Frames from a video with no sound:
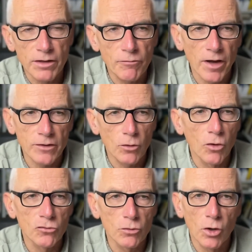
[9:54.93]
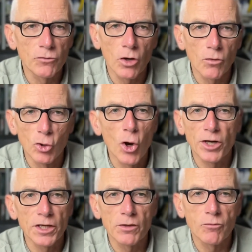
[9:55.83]
in fact, also of the
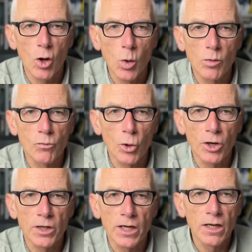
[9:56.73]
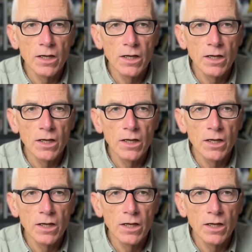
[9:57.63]
learning and the flow of work. Huh?